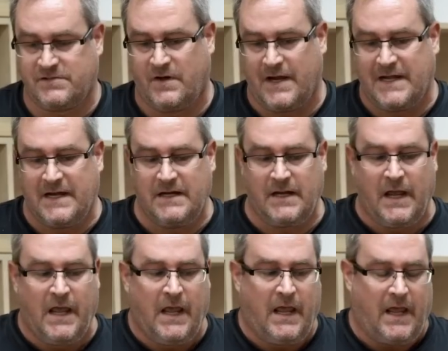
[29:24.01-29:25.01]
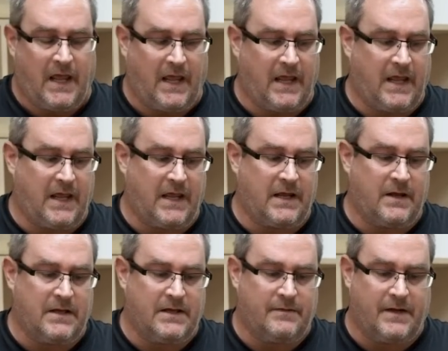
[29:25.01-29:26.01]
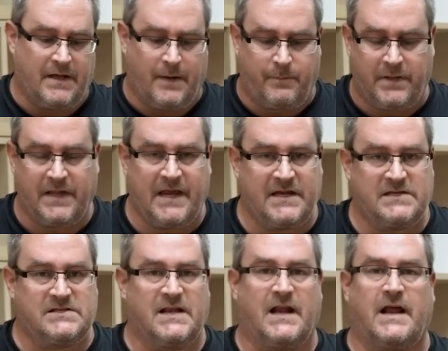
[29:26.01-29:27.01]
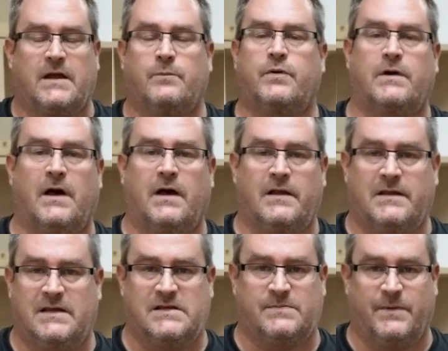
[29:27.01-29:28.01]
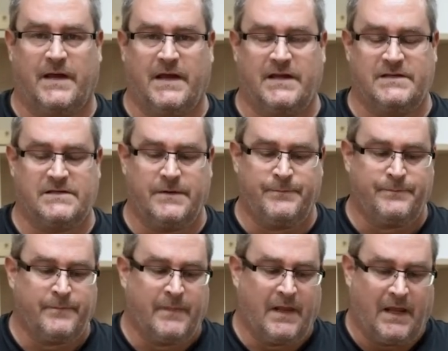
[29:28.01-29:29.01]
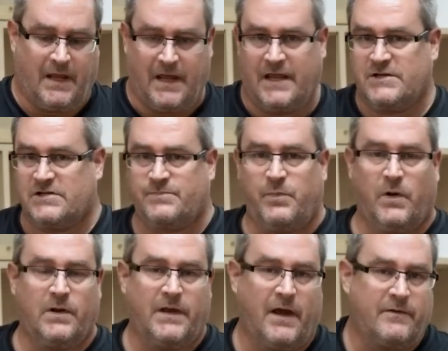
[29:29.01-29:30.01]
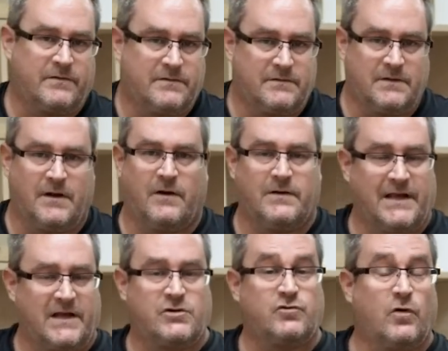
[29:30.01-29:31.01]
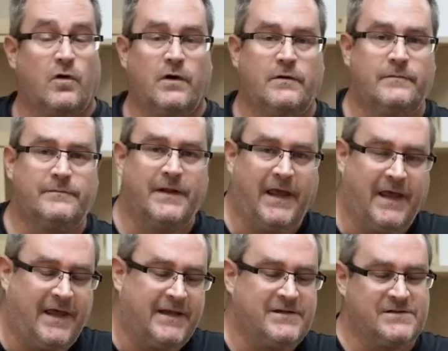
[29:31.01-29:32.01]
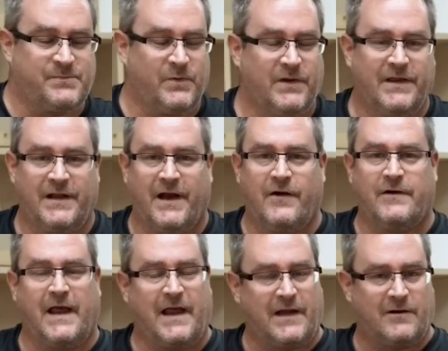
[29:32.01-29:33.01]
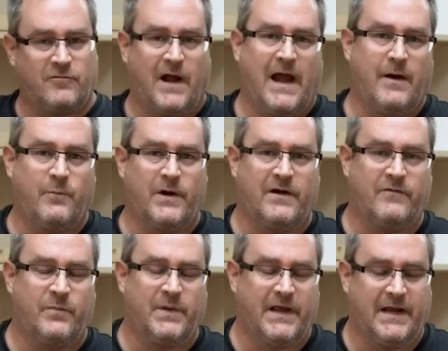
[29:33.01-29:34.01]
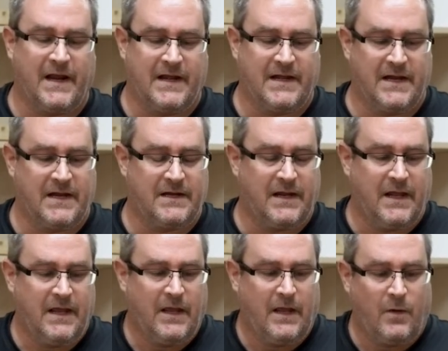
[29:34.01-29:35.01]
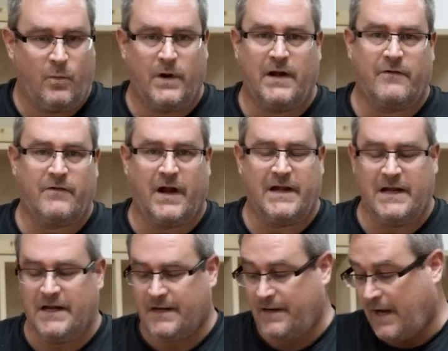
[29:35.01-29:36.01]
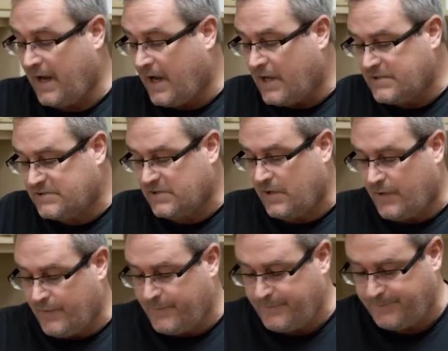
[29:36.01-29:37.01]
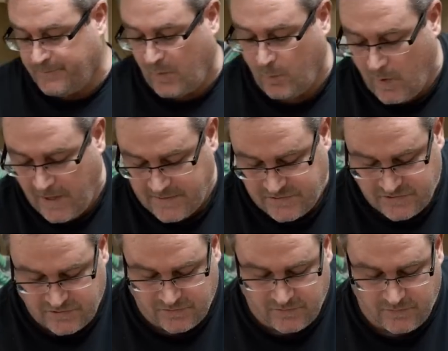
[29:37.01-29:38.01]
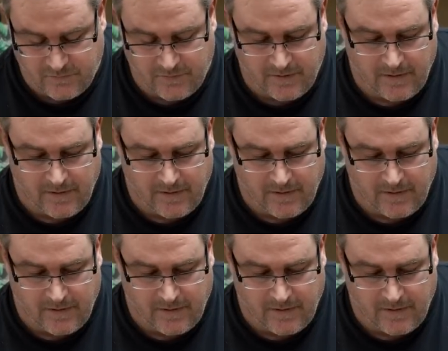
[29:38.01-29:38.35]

I need a place that I can put all of these blades and just pull out, you know, like a drawer, and just pull it out and grab whatever blade I need whenever I need it. I also want to